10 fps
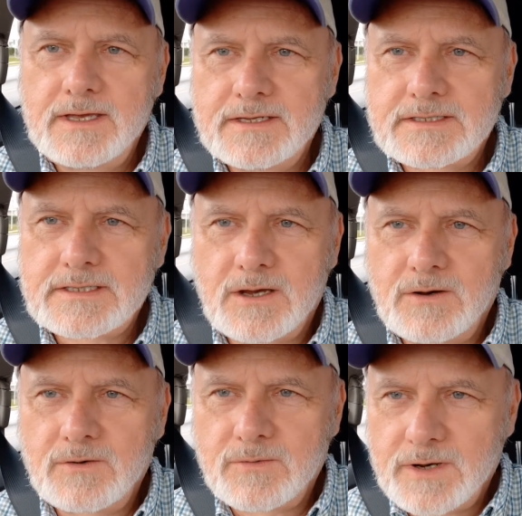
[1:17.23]

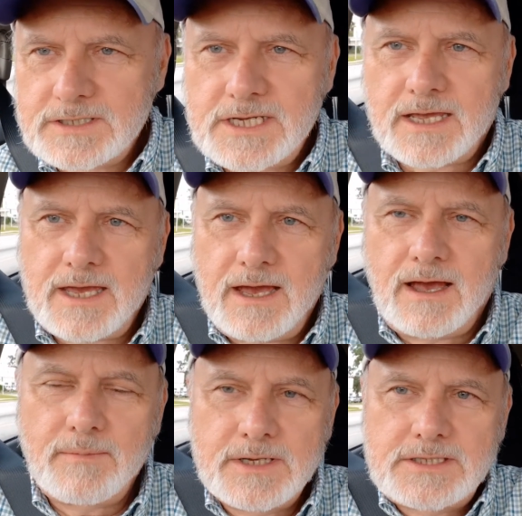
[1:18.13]
So we're gonna check out,
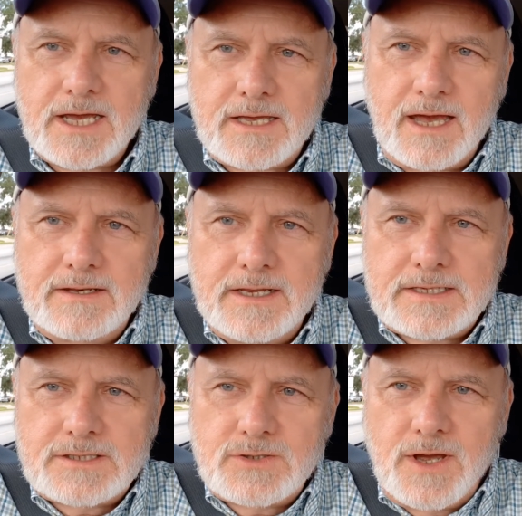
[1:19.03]
I'm gonna check out
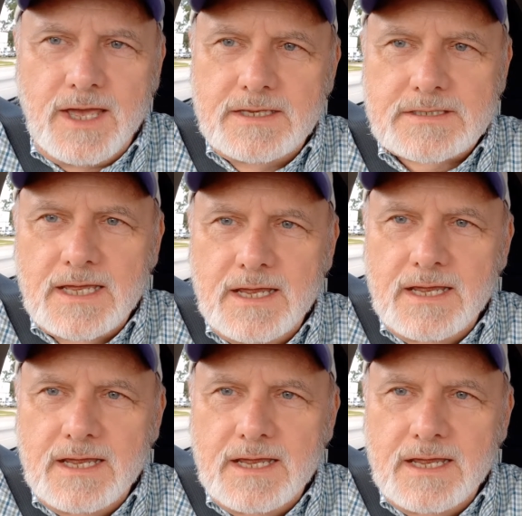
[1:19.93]
Nick's trains.